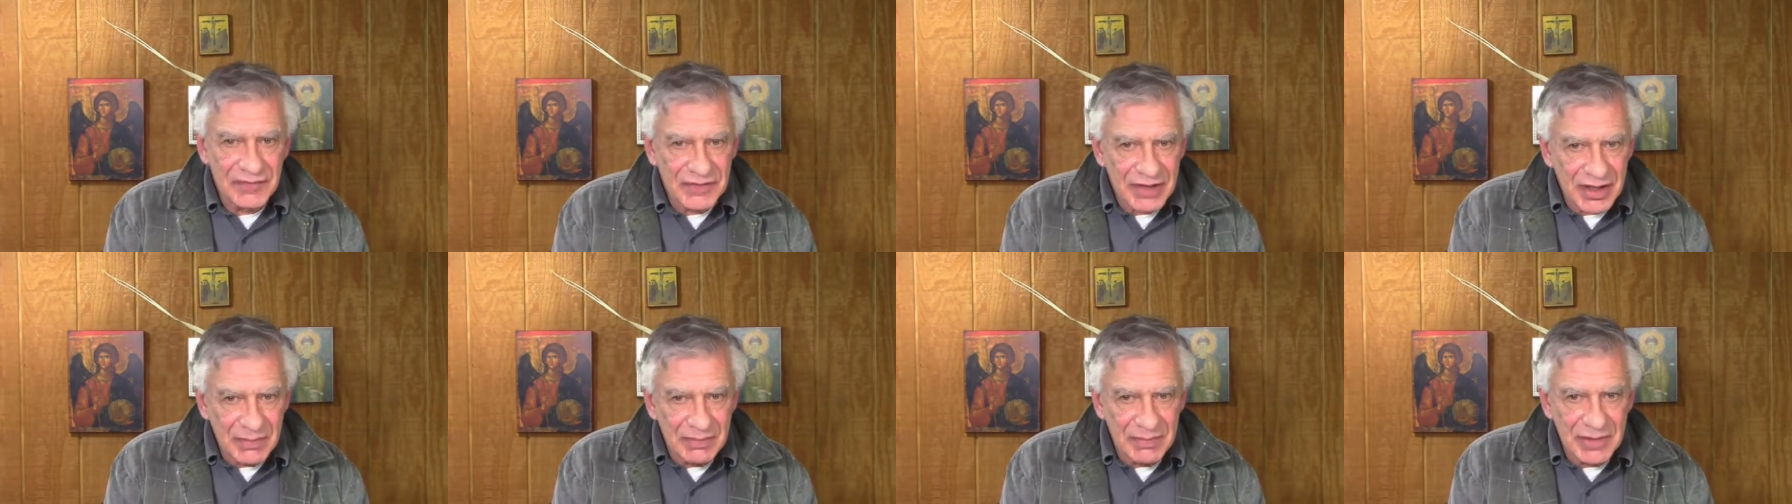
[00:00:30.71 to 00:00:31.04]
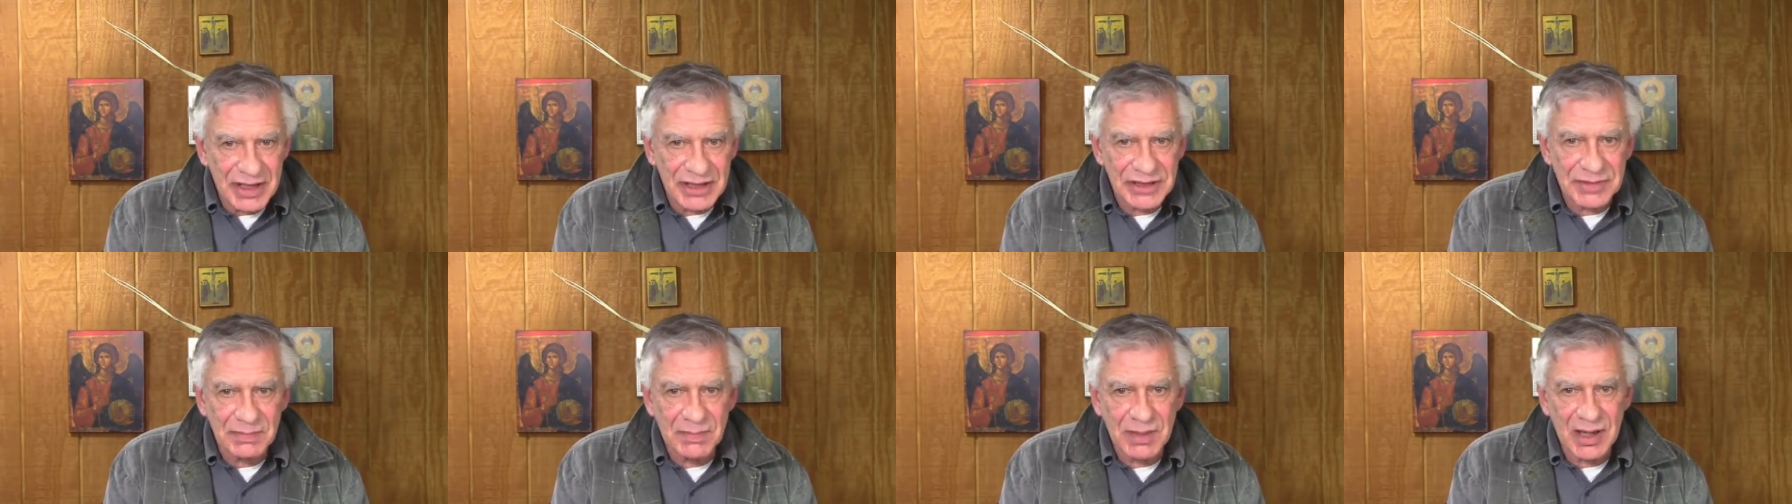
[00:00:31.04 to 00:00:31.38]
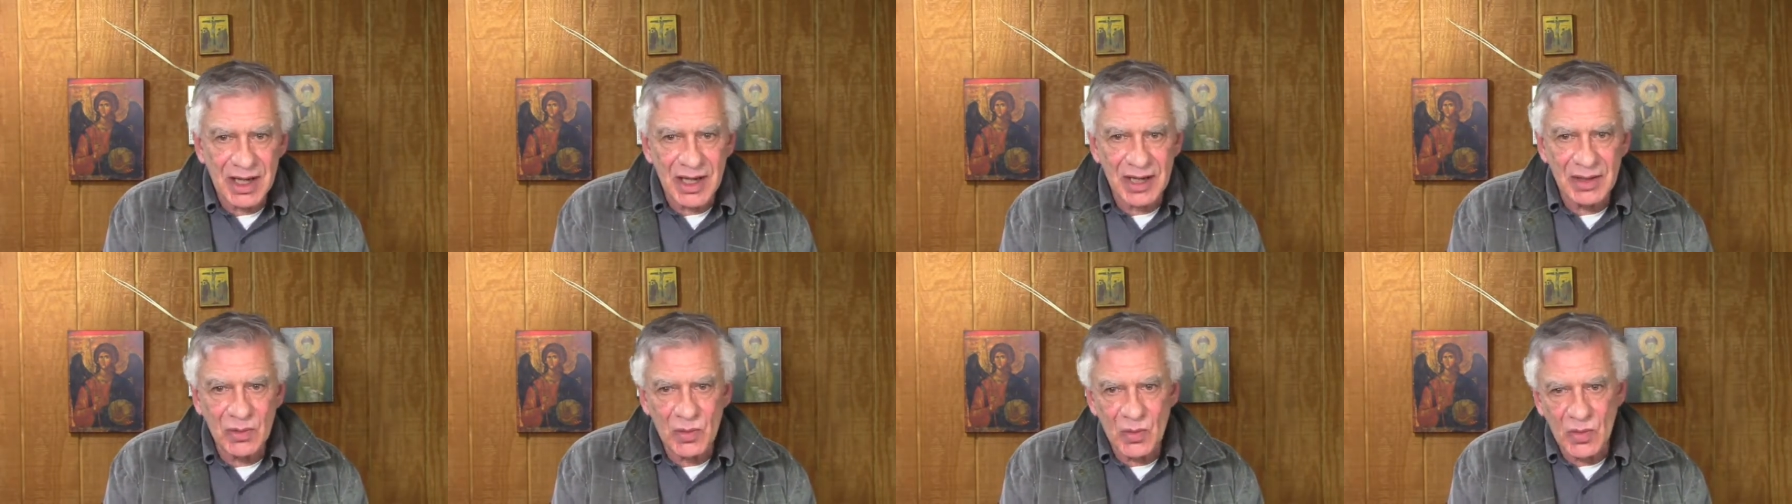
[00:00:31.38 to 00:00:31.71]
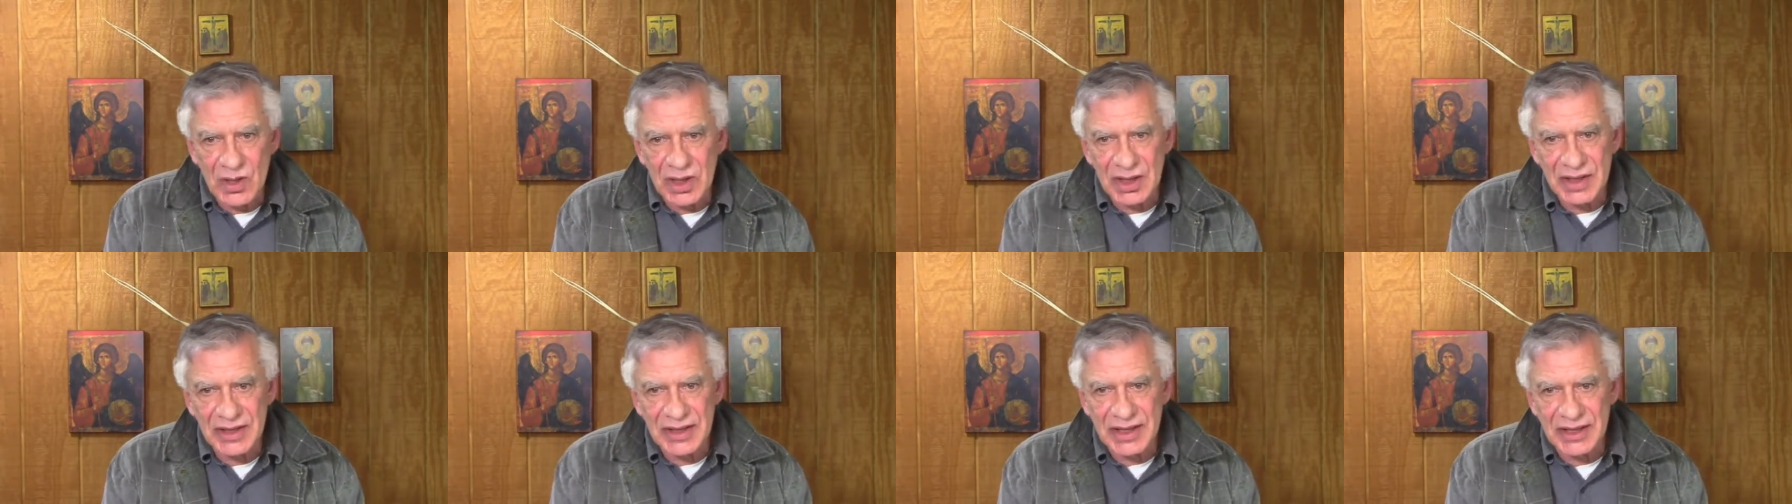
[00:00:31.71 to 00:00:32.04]
If you missed
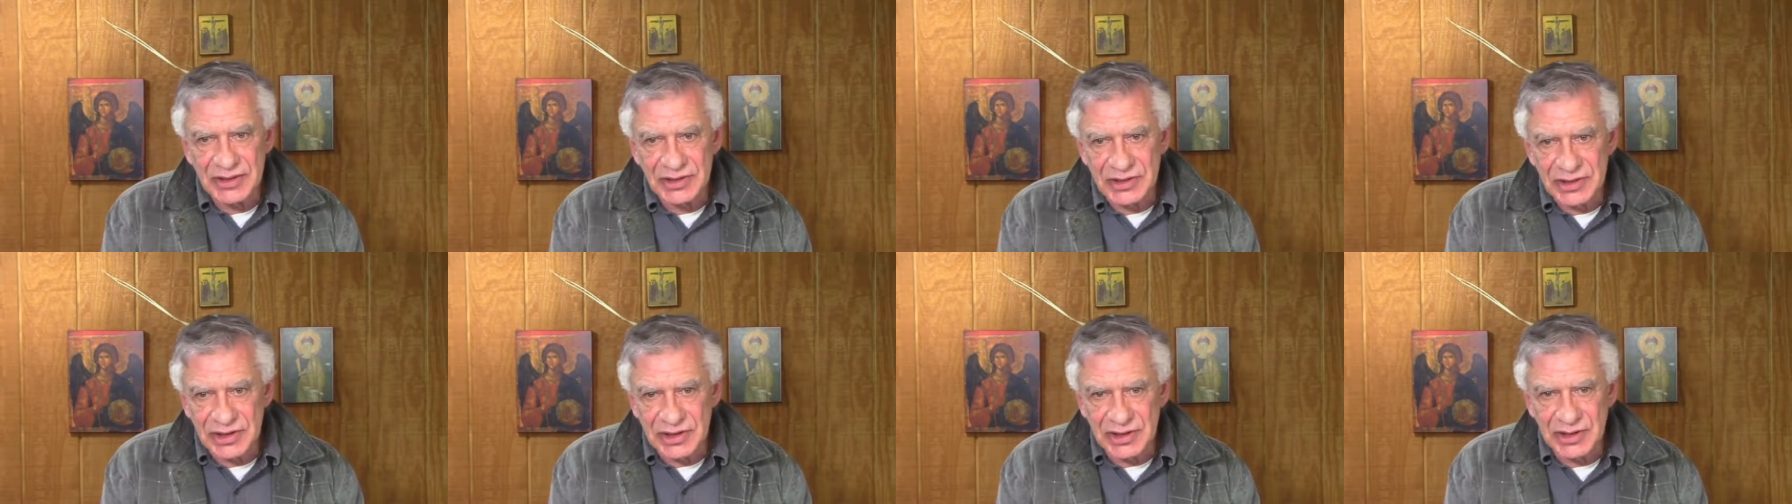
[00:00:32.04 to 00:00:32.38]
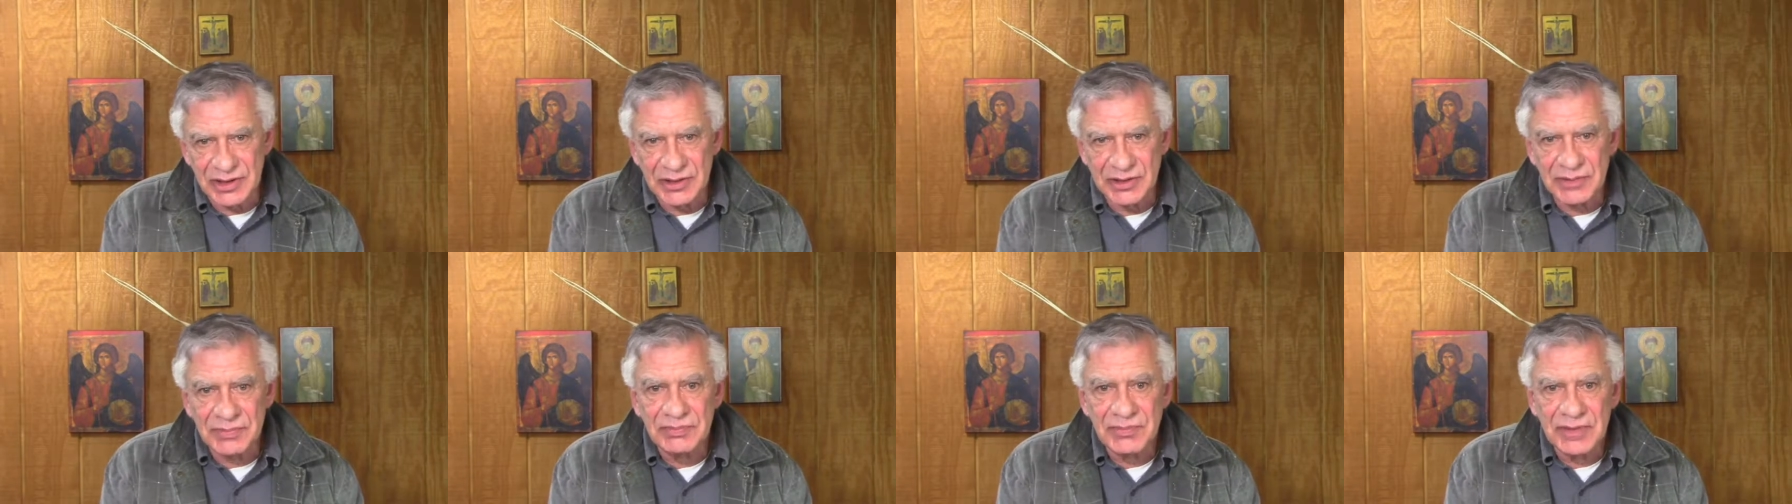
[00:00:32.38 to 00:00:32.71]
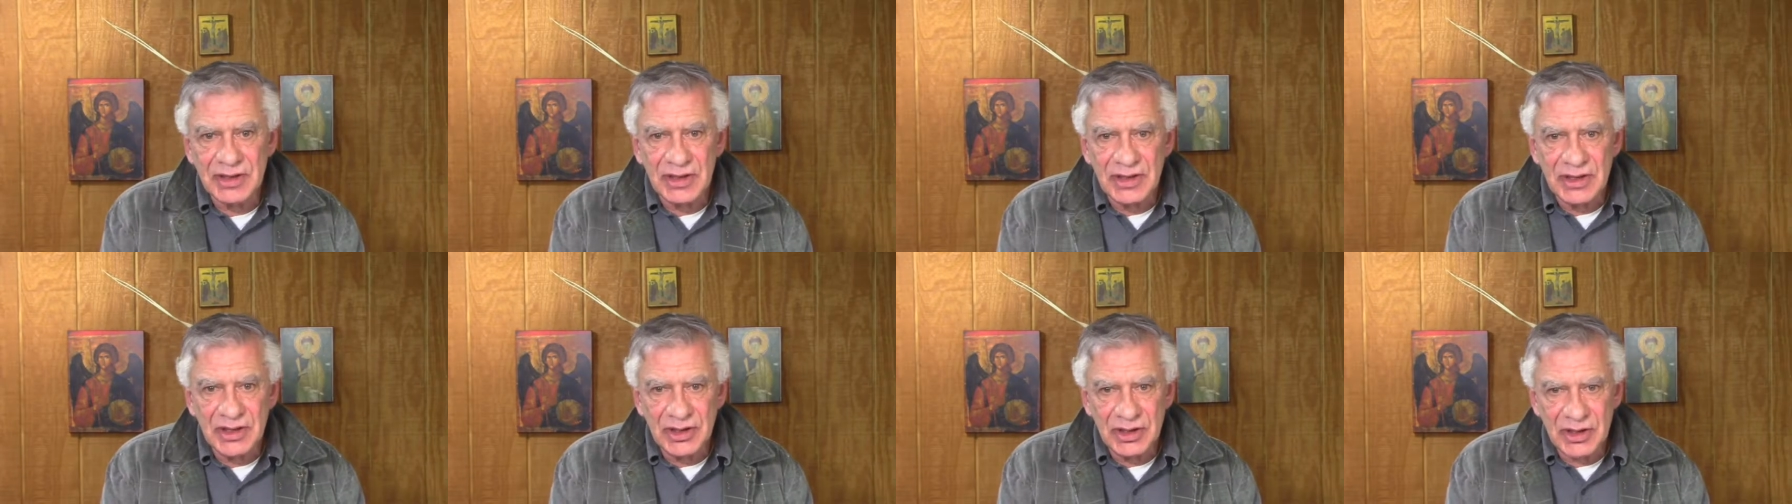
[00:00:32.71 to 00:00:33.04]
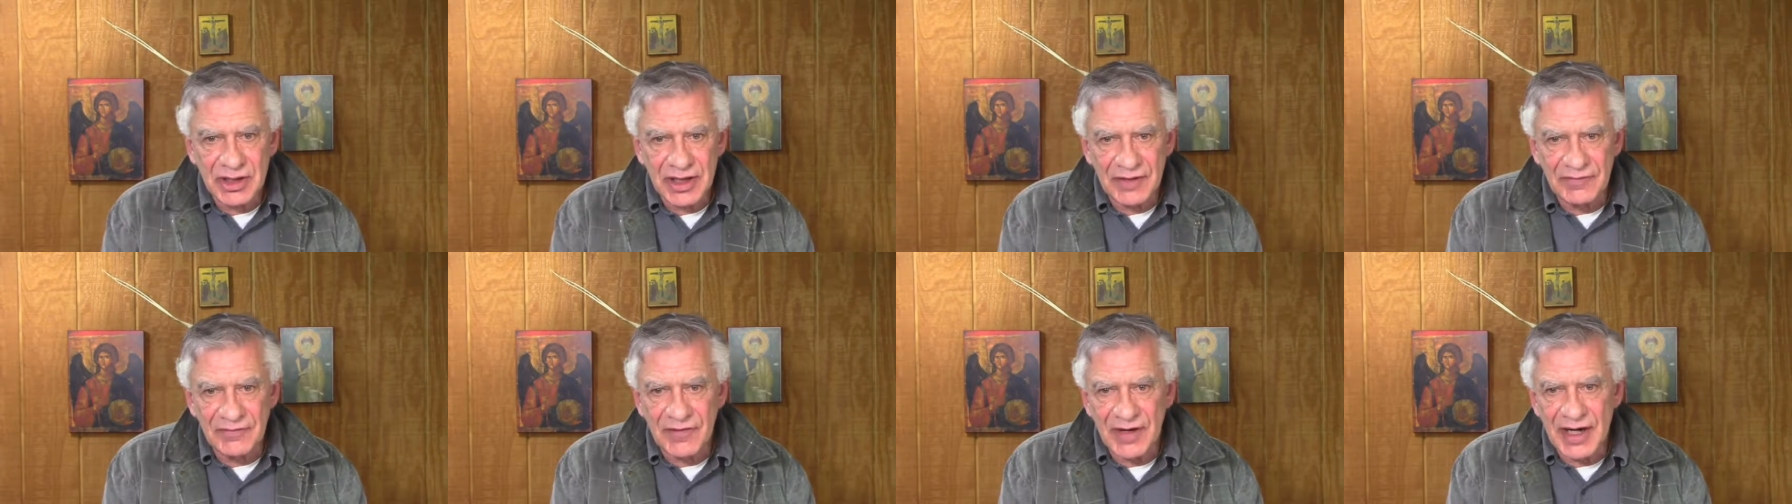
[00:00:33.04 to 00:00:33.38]
part one and two,
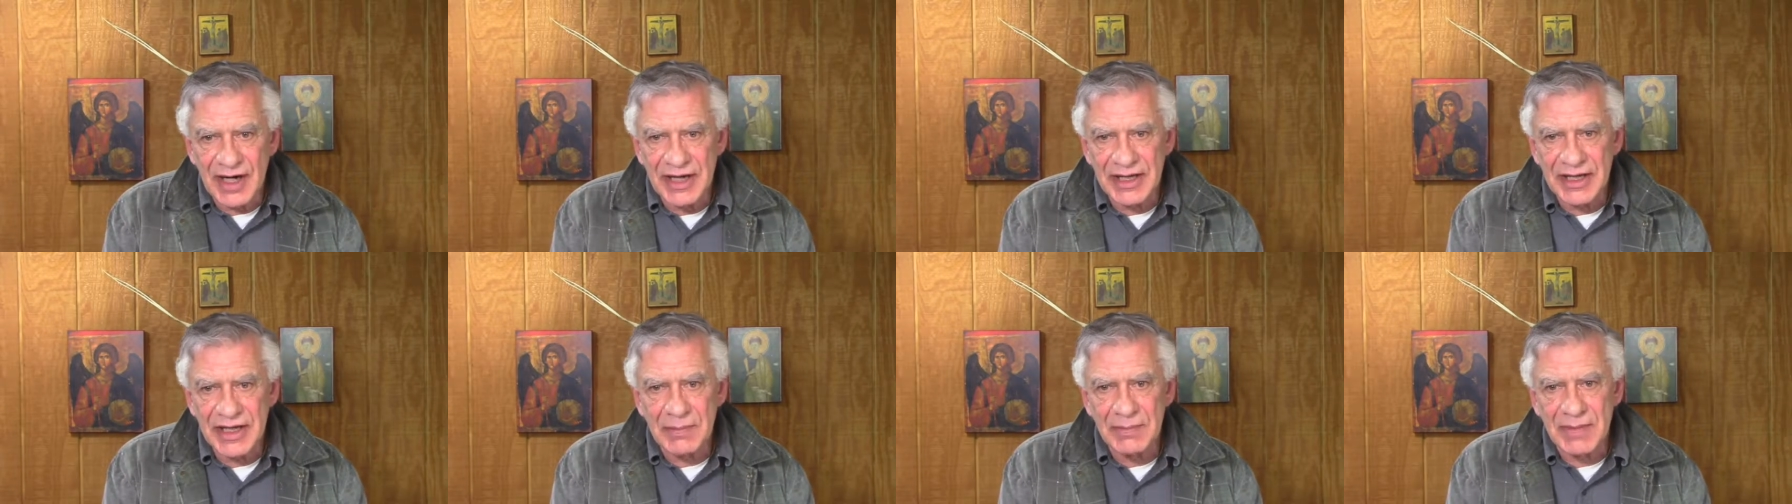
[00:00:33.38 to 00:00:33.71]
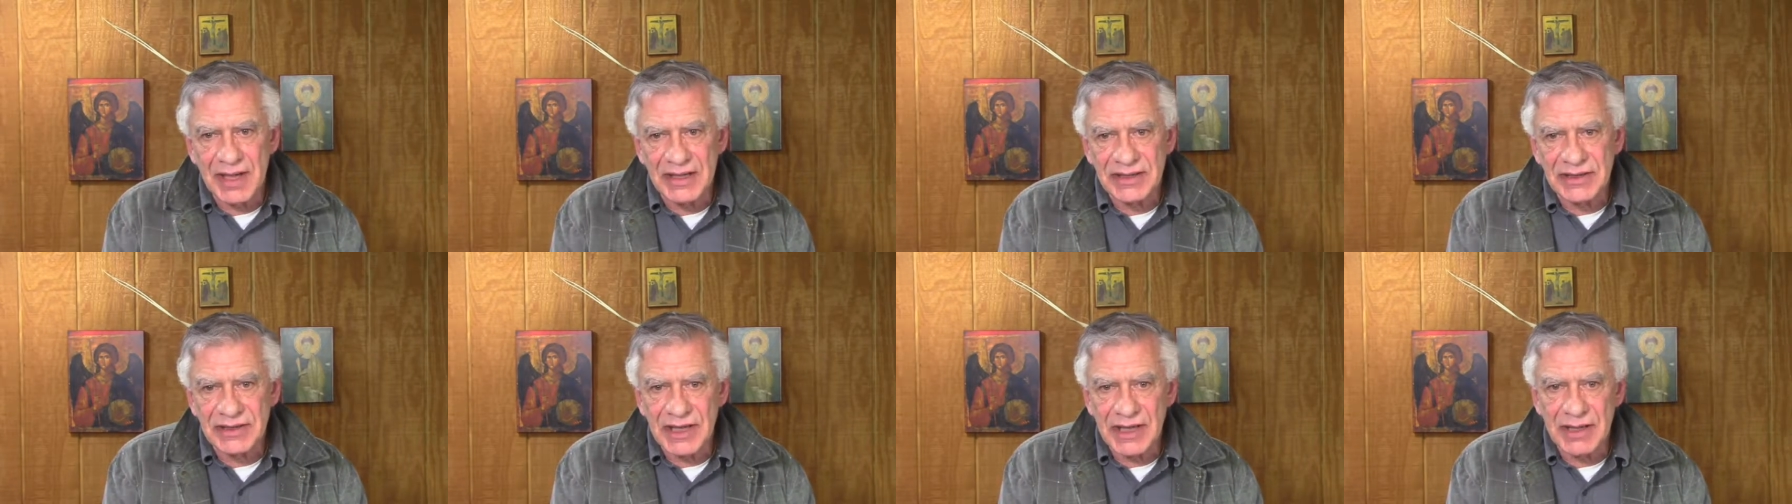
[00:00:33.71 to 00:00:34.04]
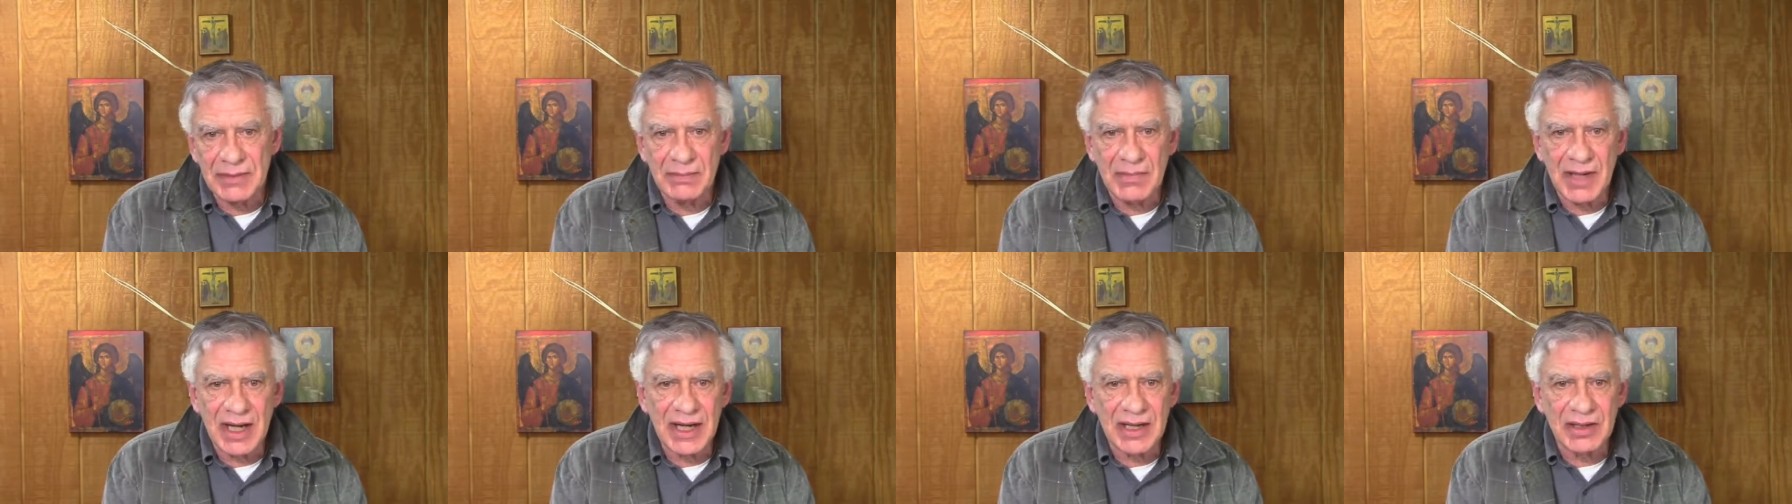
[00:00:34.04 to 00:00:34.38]
you can find them on St.